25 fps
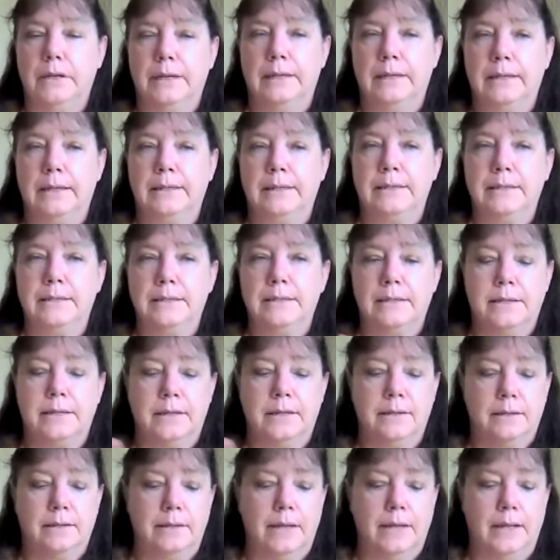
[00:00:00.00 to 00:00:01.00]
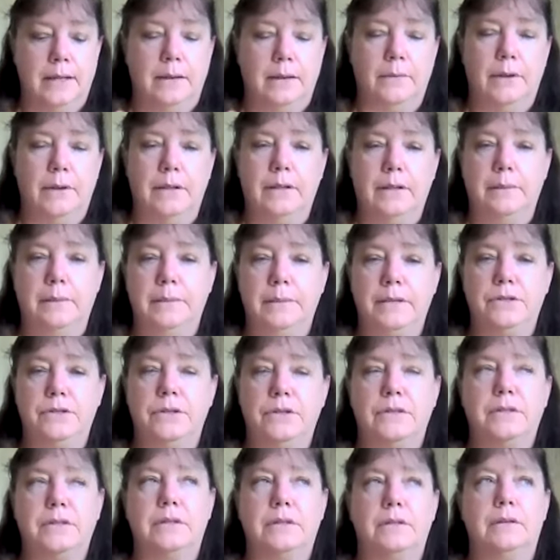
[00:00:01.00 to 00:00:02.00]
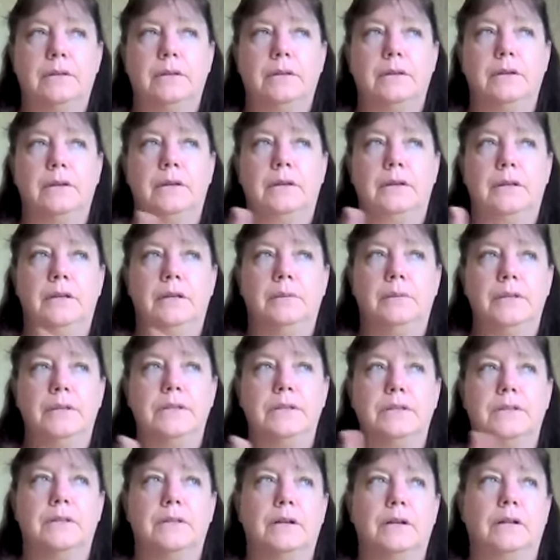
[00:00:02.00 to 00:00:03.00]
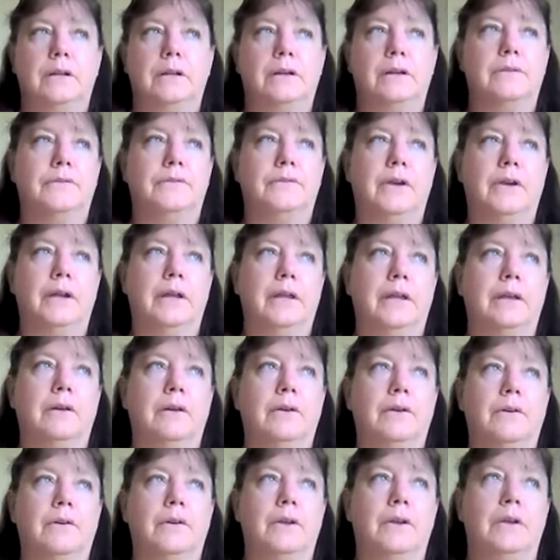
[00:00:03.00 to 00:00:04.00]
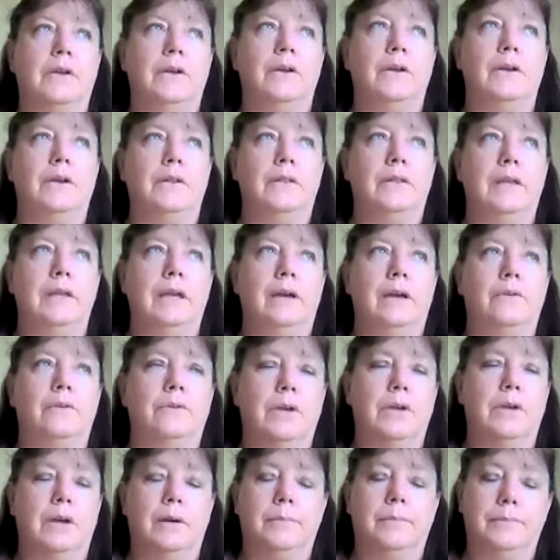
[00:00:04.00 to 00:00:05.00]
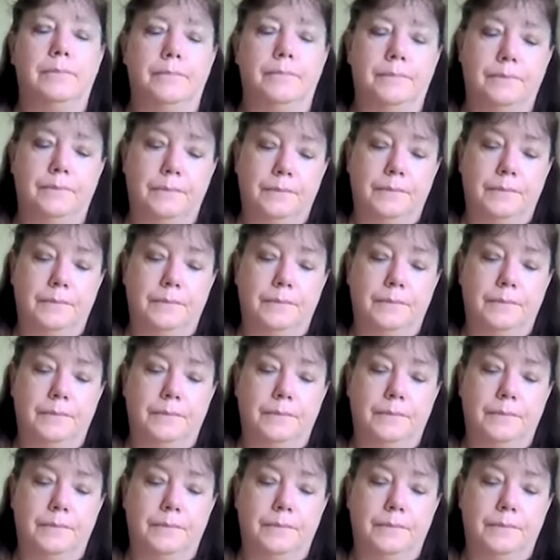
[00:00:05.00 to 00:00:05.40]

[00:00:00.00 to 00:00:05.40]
And anyway, let me just clarify here the outcome.